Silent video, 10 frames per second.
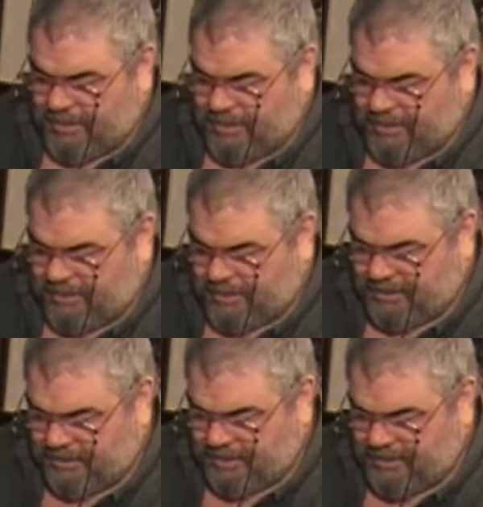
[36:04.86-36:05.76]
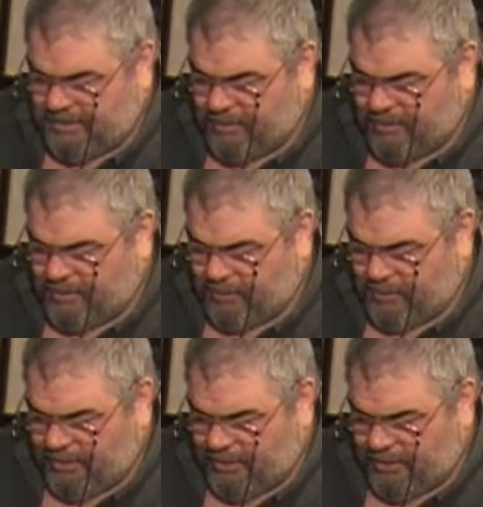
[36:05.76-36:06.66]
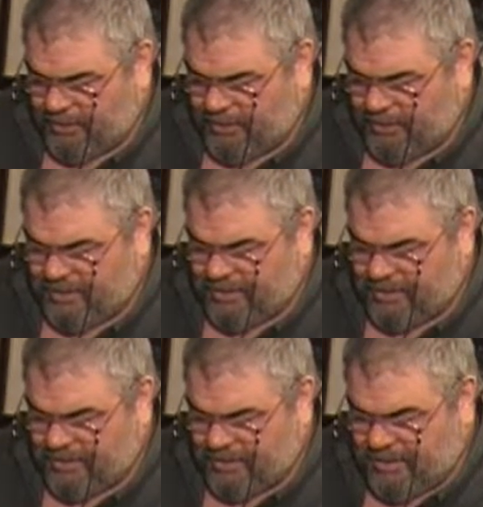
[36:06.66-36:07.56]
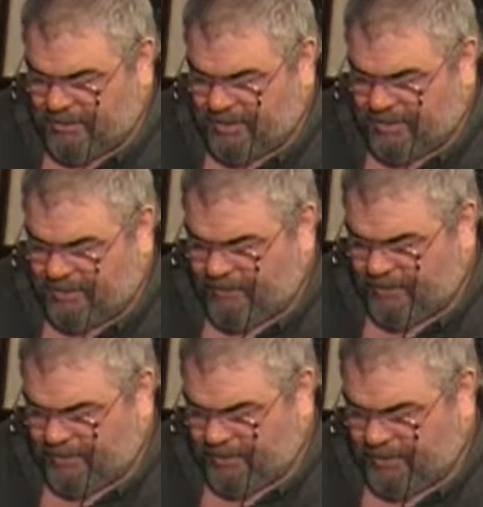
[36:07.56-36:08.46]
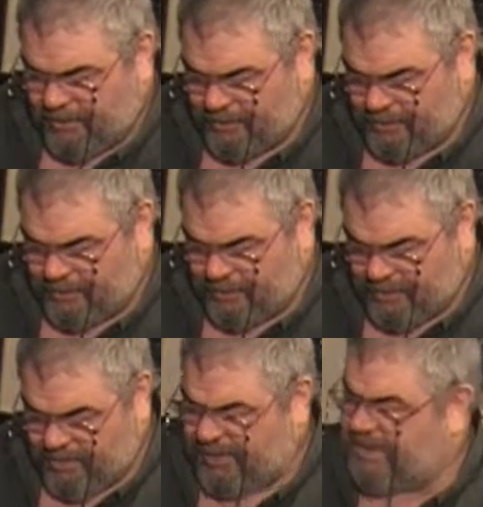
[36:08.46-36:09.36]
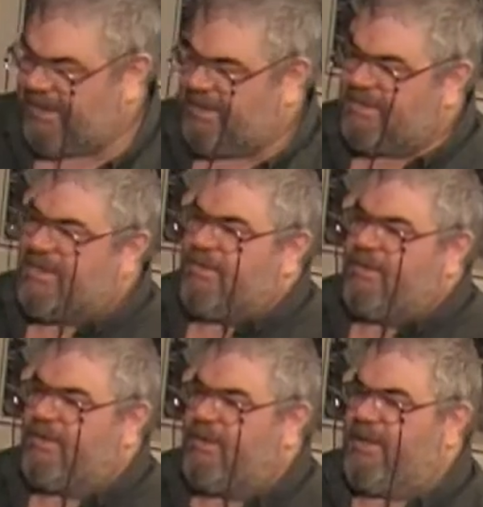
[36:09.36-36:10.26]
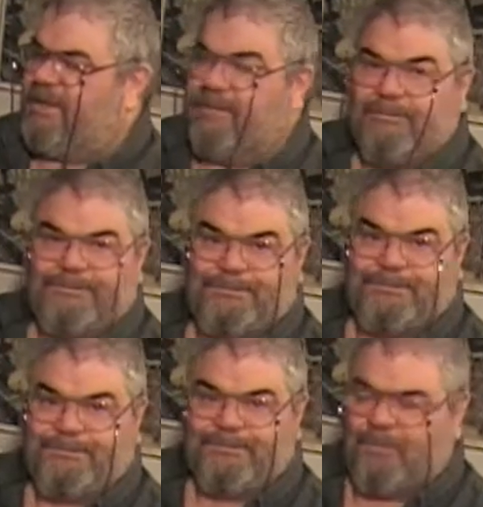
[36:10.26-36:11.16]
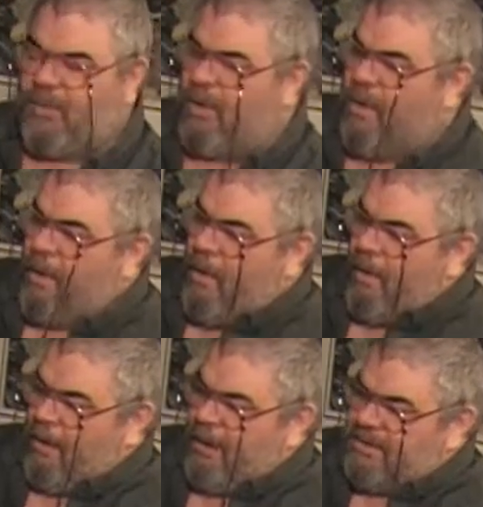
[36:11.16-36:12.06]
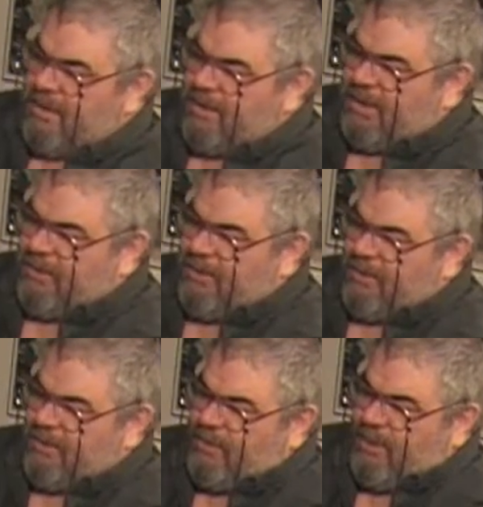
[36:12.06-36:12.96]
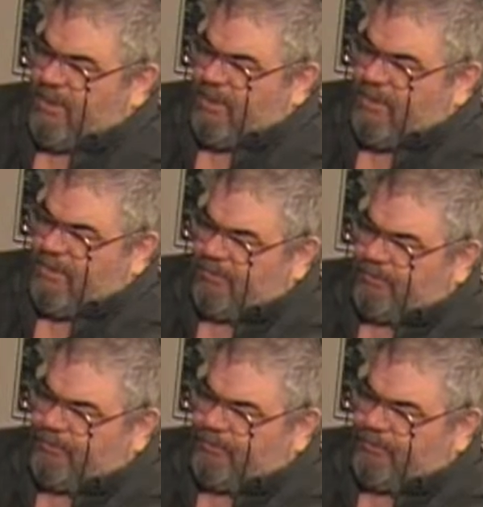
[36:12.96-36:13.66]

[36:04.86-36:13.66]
I dump out the water, being careful not to dump any keys down the drain, because sometimes they will try and come out.